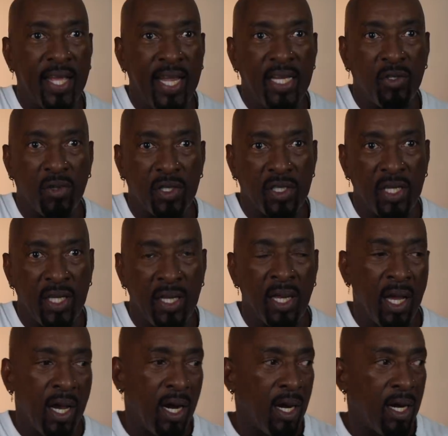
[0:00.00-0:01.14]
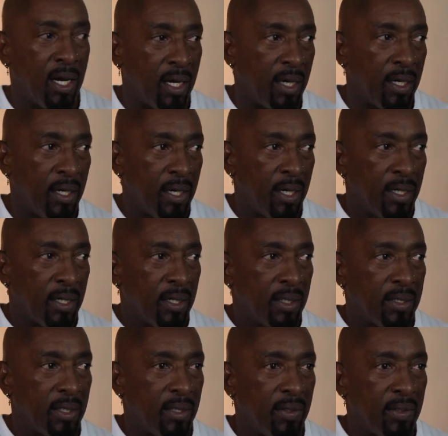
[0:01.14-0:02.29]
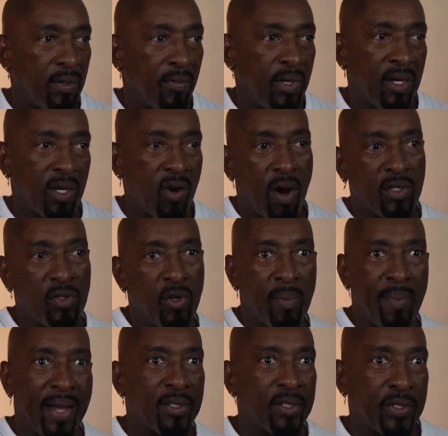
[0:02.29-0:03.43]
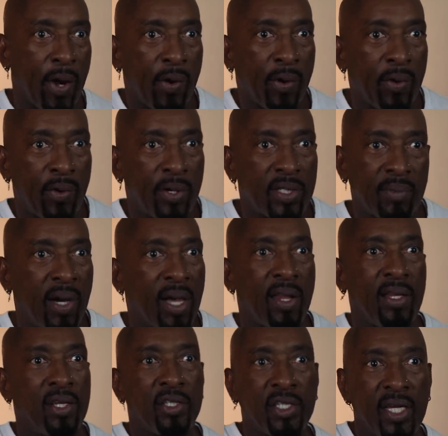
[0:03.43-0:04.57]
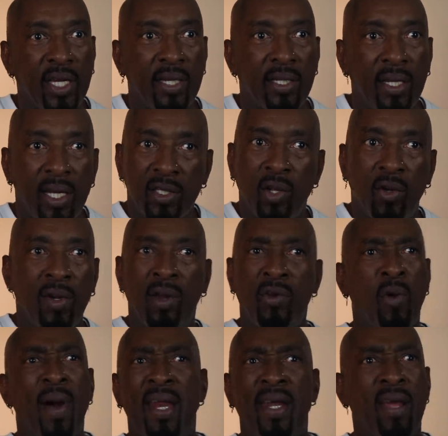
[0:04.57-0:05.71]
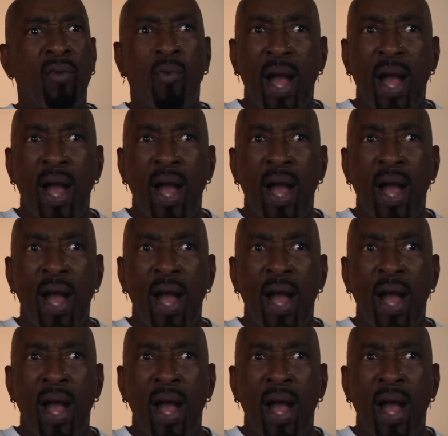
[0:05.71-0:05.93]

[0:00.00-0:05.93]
things you could see. The little cartoon about the turtle and some other little shit. So nobody never